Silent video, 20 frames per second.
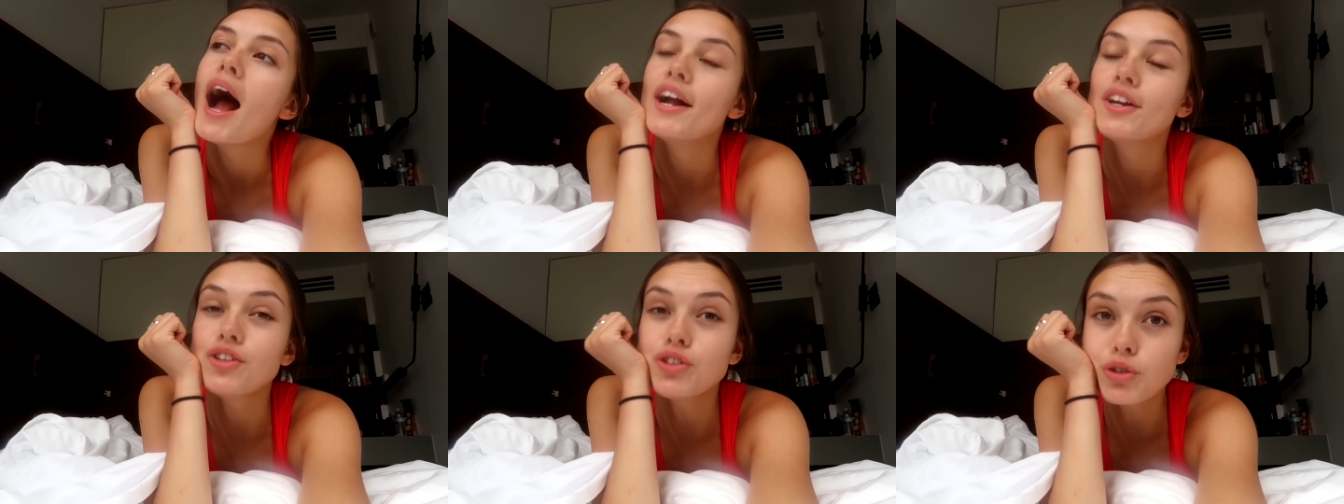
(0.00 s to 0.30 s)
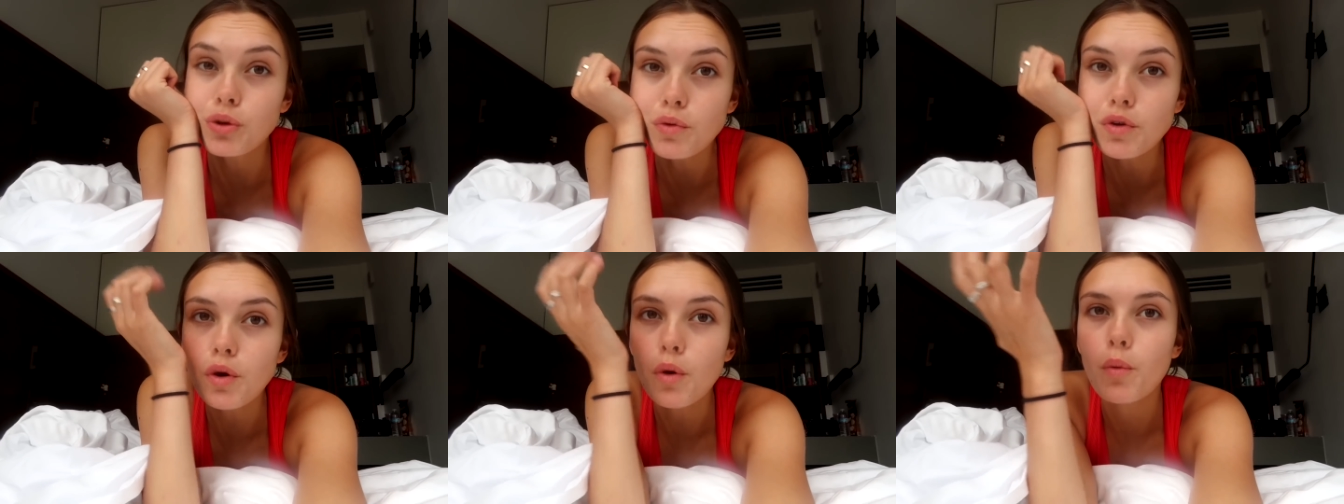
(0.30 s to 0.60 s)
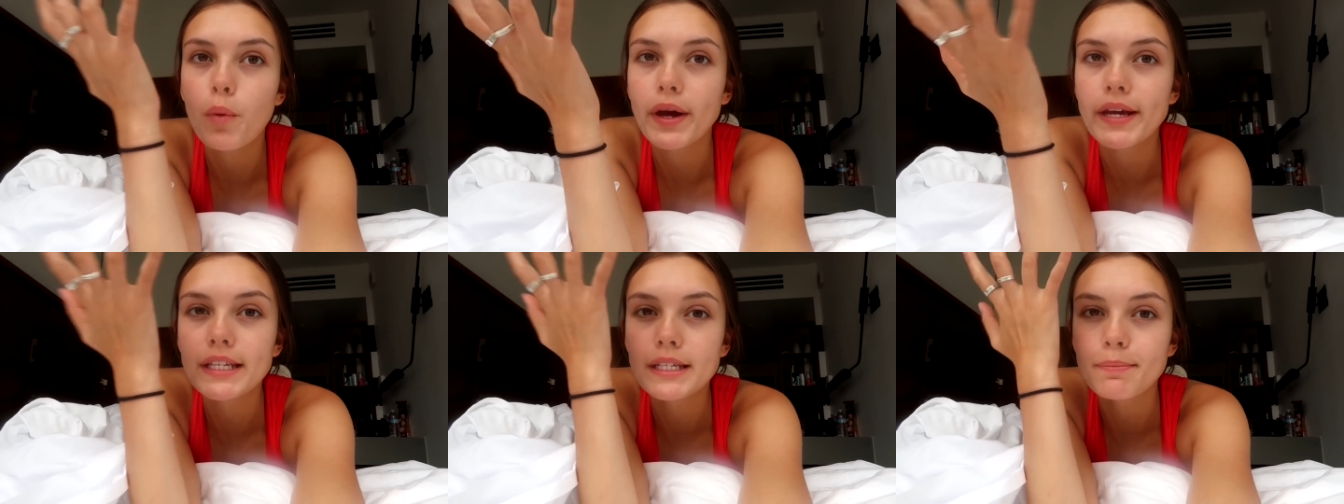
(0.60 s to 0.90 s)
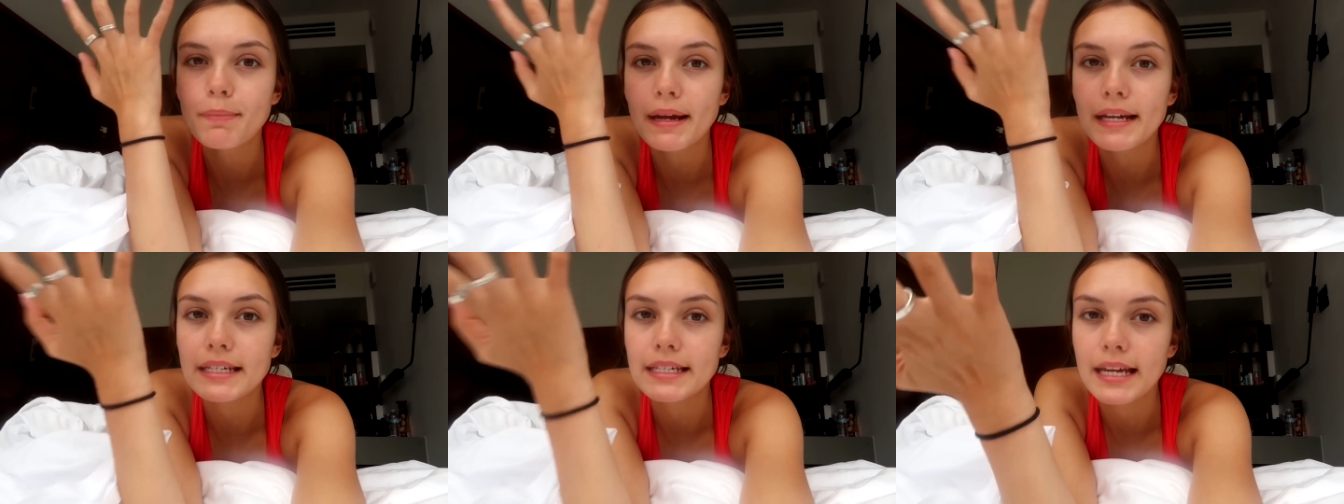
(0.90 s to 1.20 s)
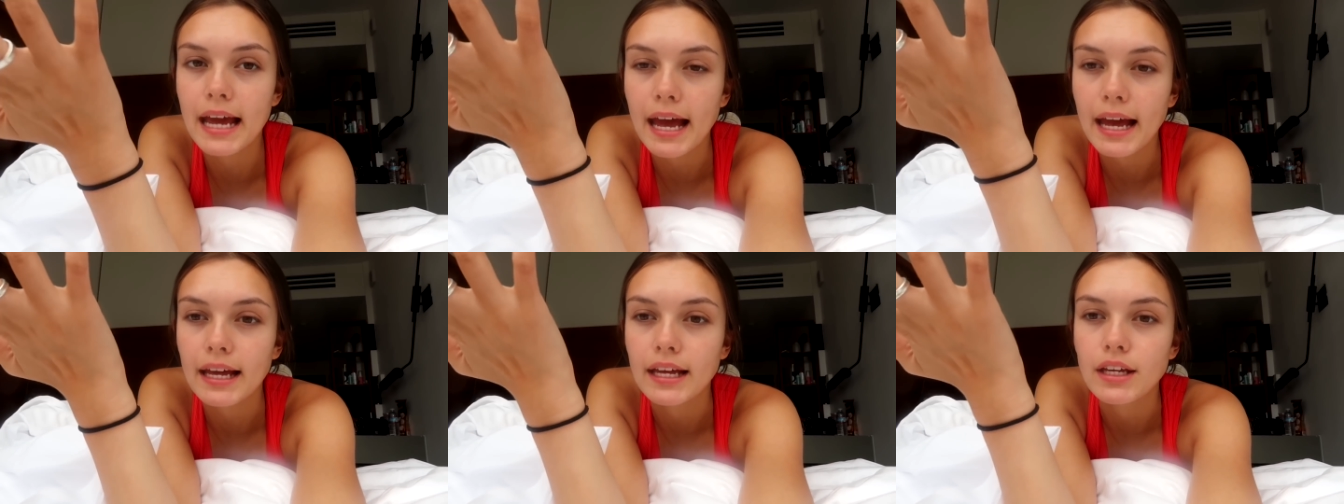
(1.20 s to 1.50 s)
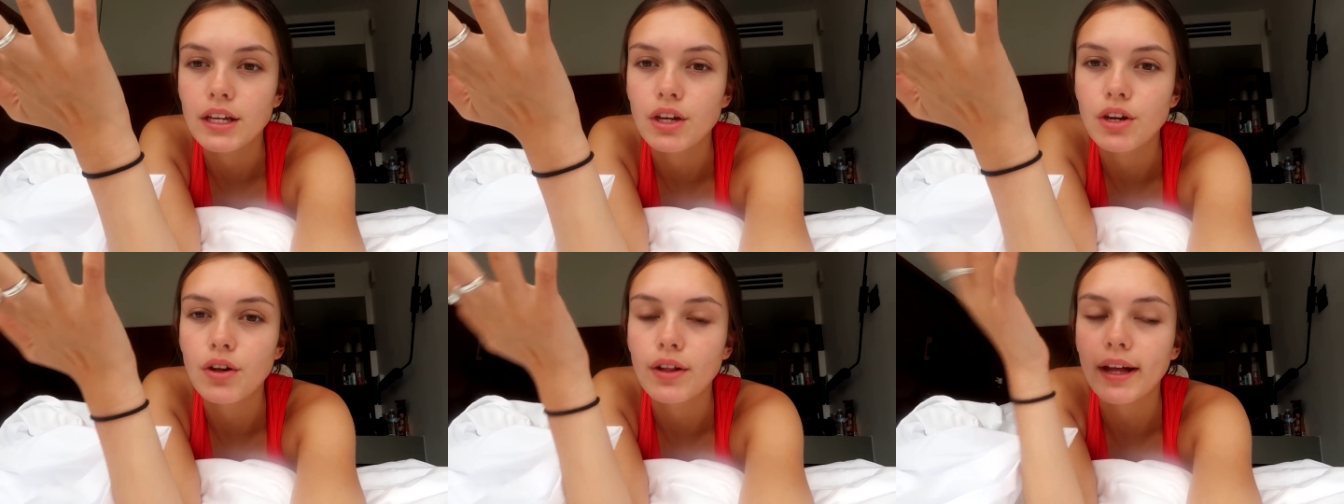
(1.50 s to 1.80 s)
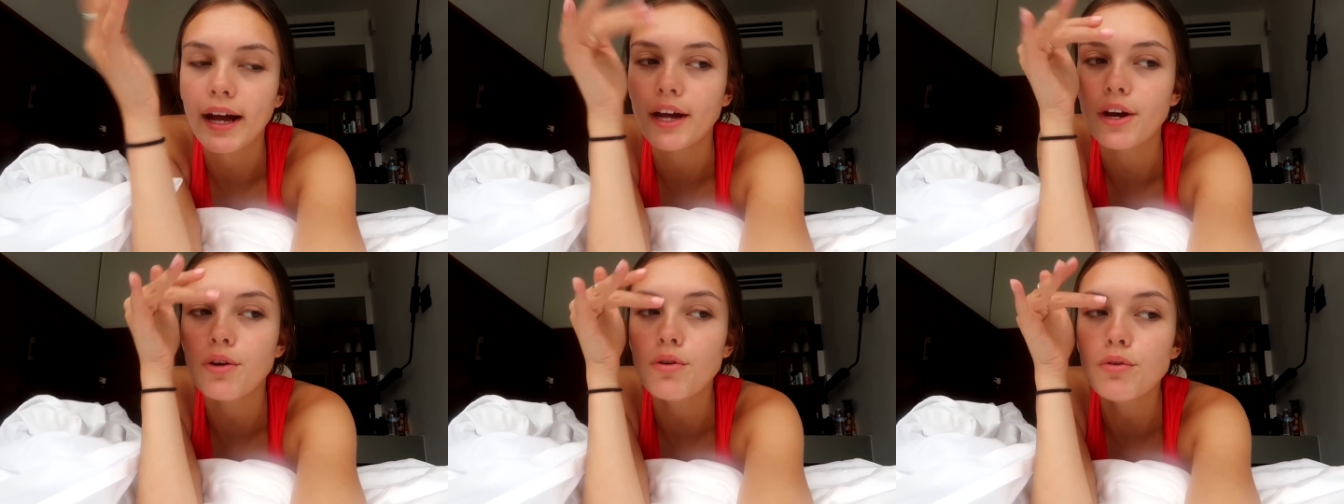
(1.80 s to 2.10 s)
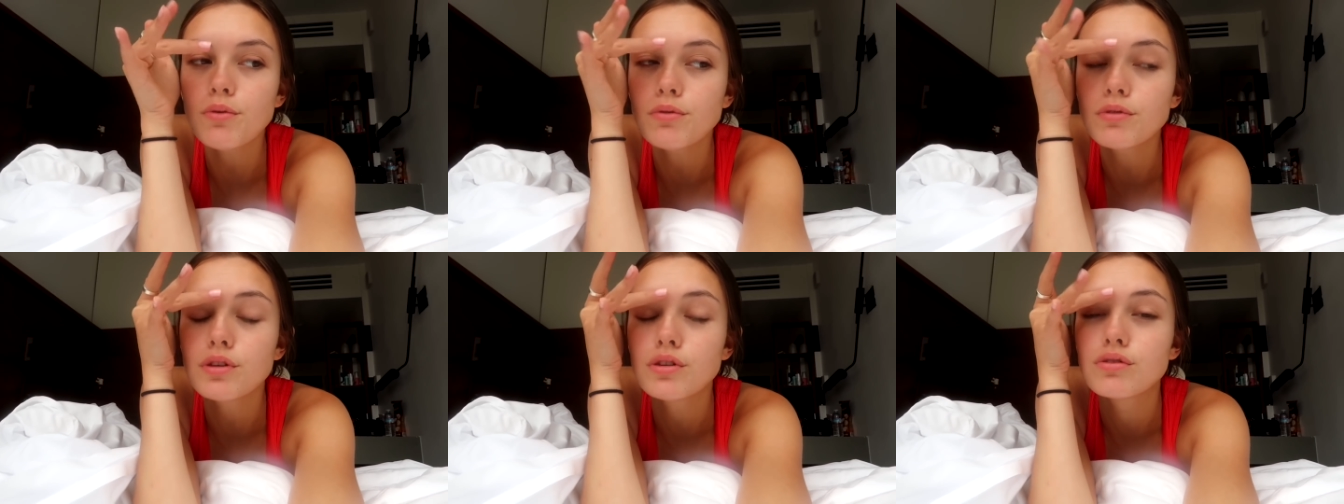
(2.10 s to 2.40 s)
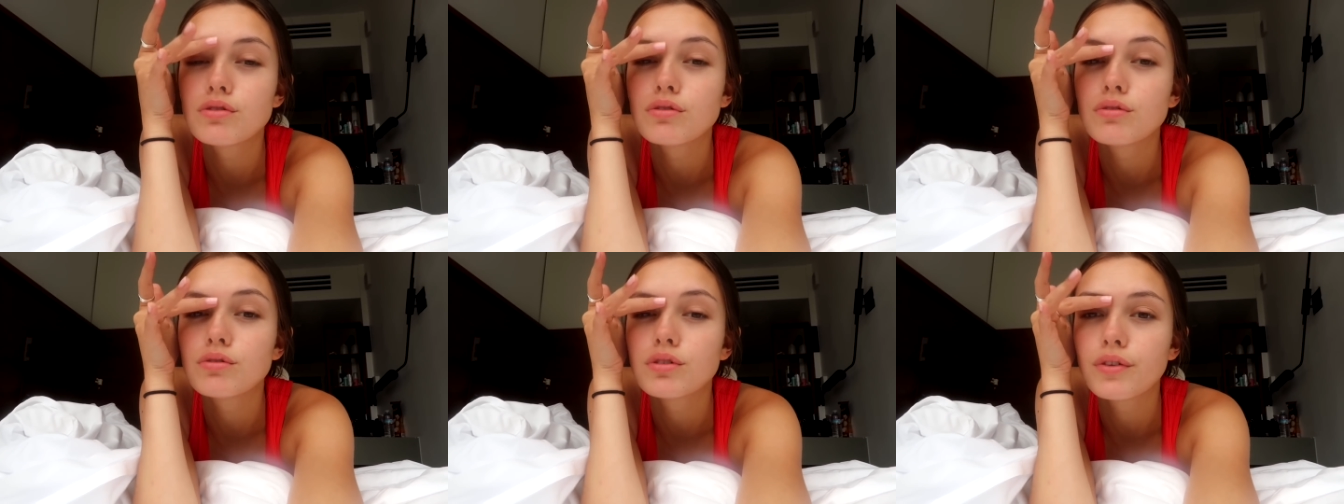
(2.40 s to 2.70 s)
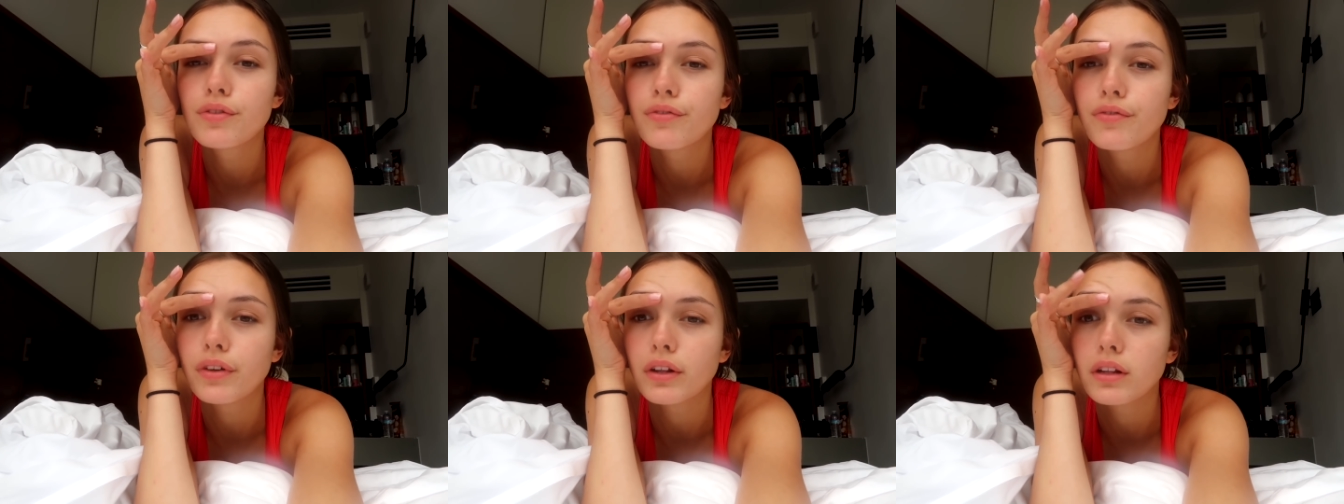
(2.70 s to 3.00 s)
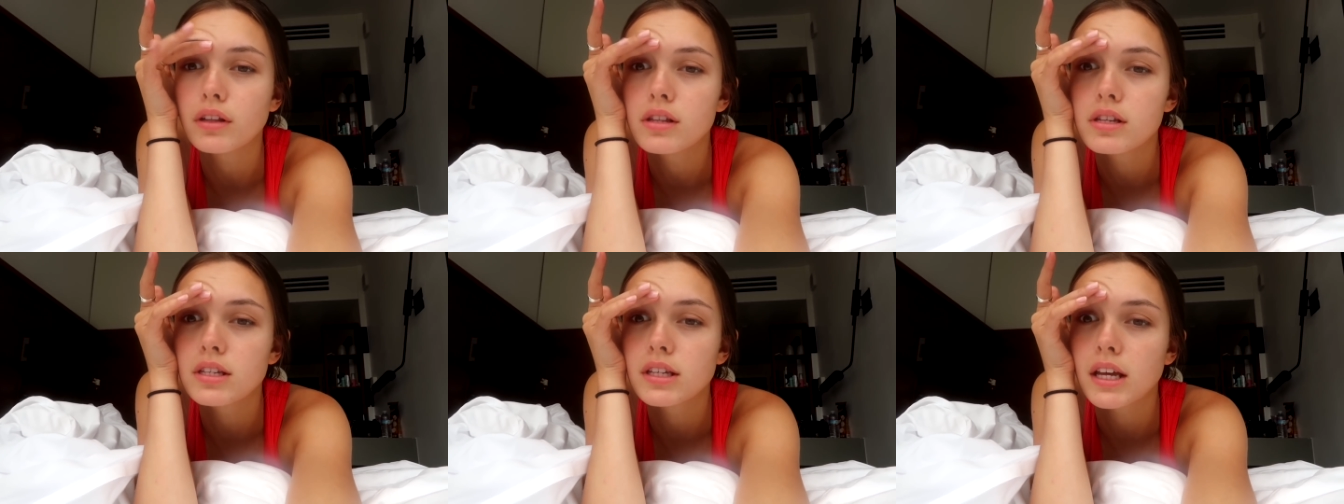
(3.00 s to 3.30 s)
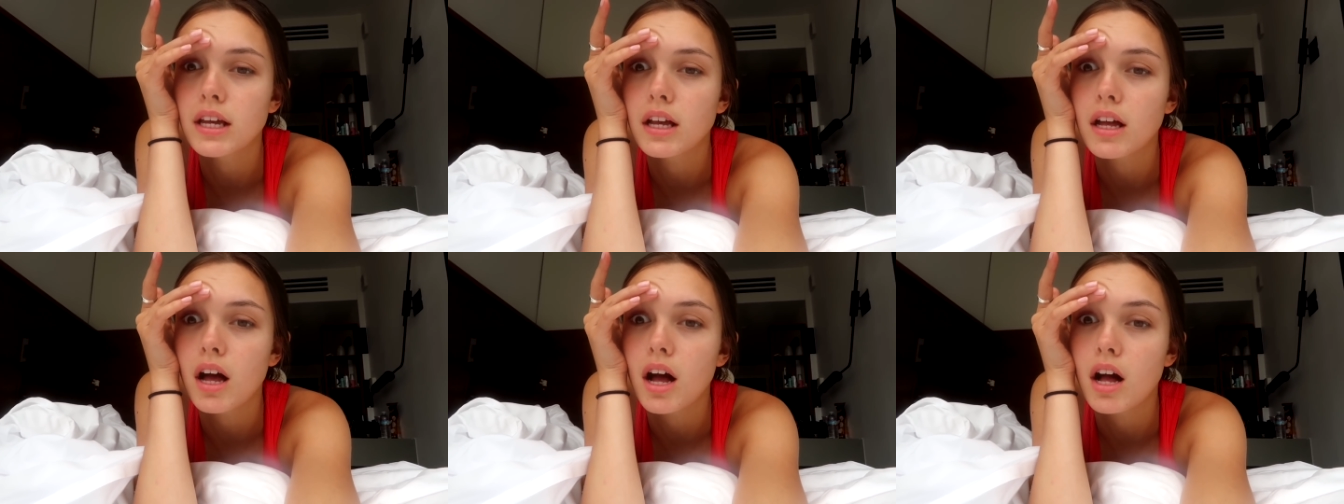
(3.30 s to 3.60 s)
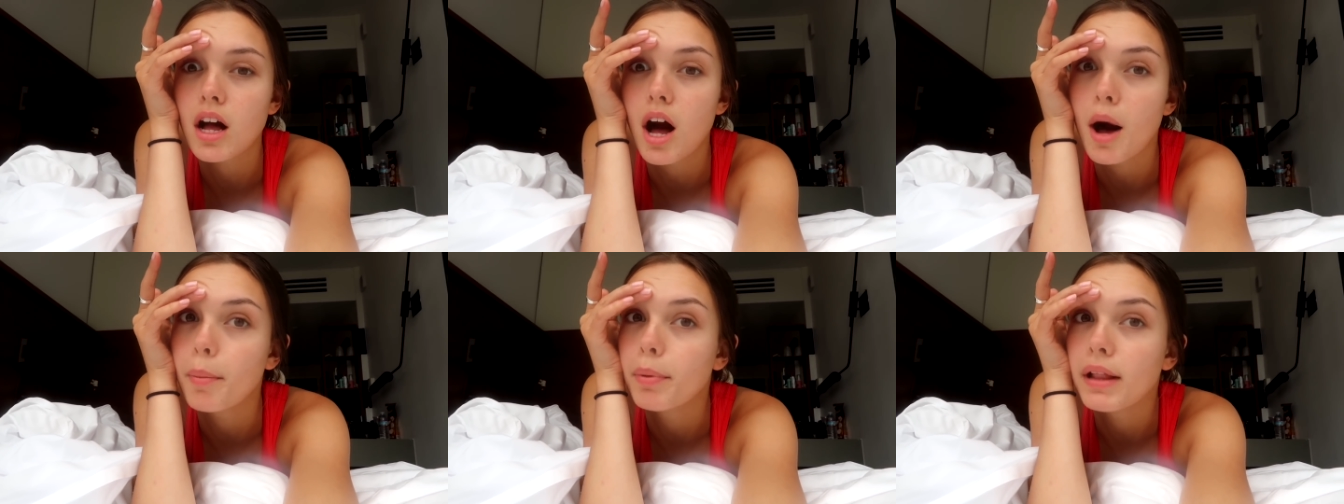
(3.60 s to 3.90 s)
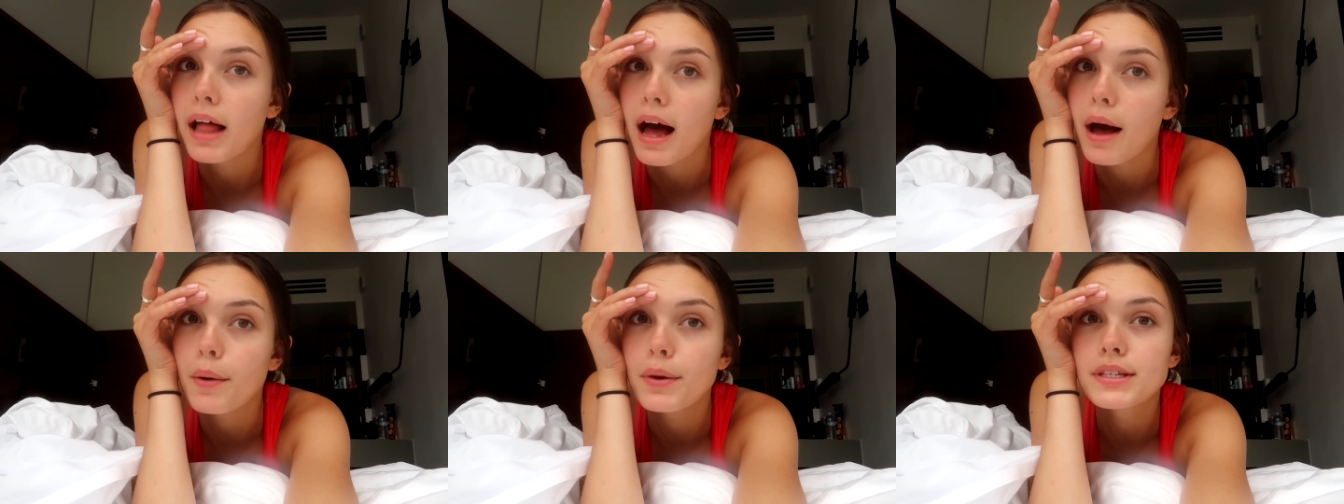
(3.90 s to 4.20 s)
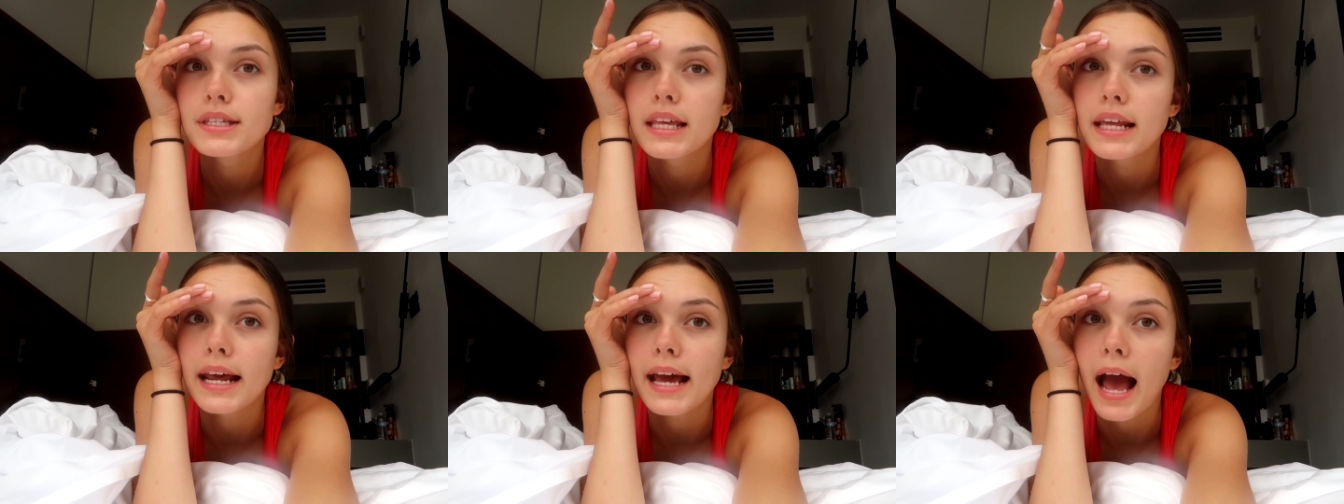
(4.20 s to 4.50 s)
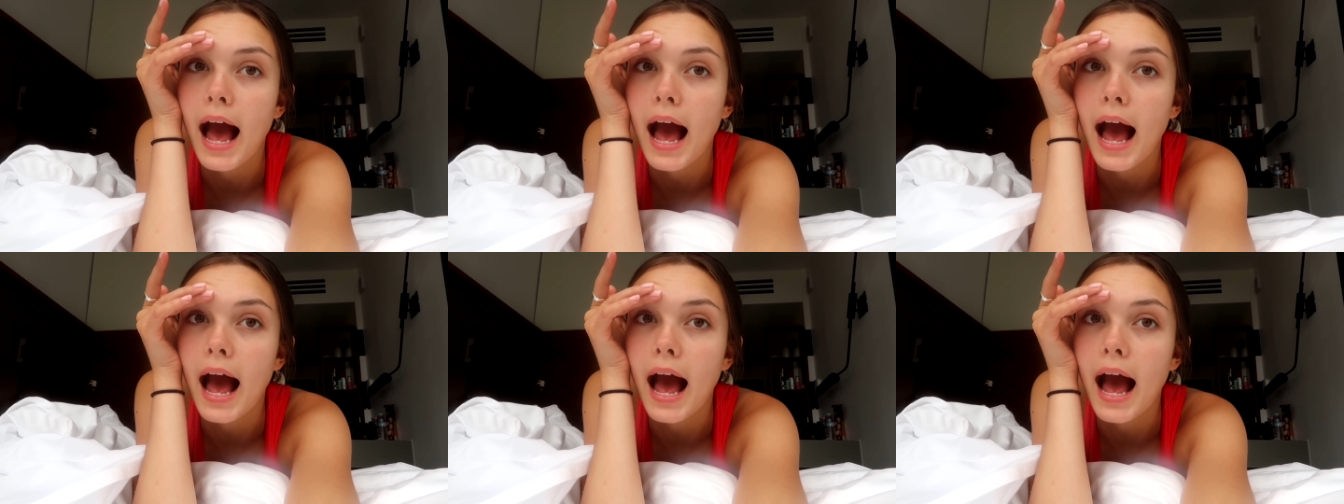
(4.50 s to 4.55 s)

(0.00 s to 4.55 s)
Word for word: I just don't want to waste my day, you know? Like, I don't know what to do to fill this, like, couple hours that I